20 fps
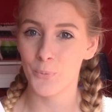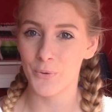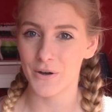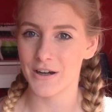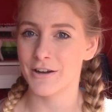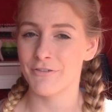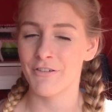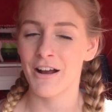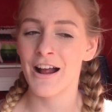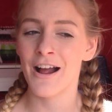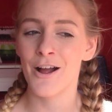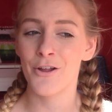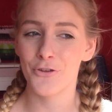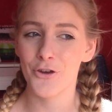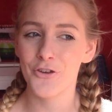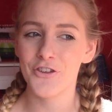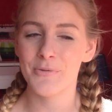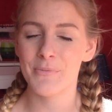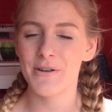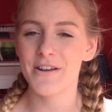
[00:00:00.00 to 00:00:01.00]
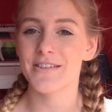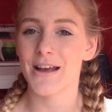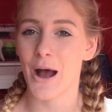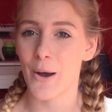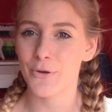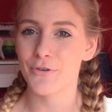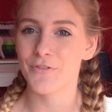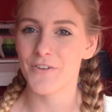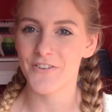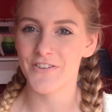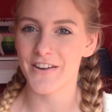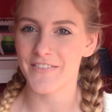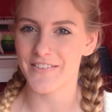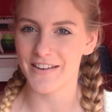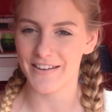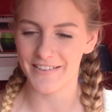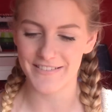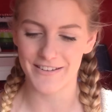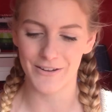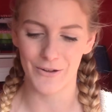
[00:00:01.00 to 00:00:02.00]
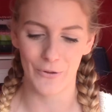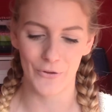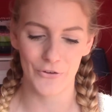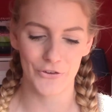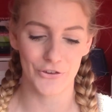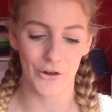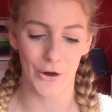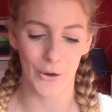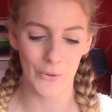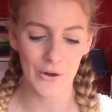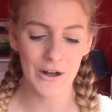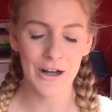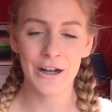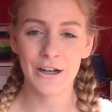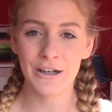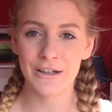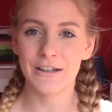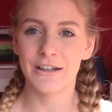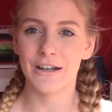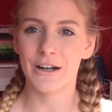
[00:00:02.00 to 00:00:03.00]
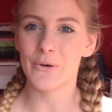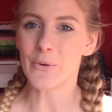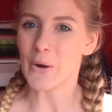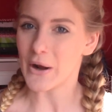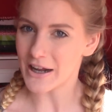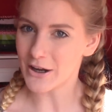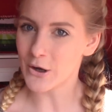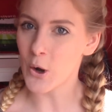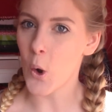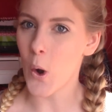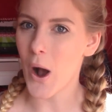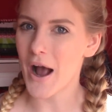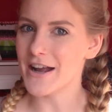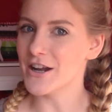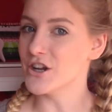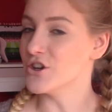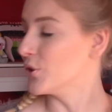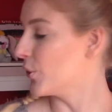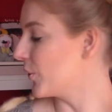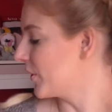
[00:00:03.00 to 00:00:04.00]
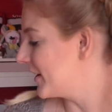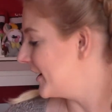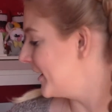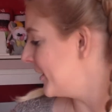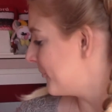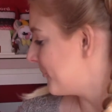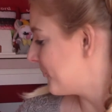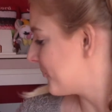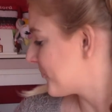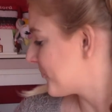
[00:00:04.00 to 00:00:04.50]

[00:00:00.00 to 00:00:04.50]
we live 30 minutes out of the city still, so quite a journey.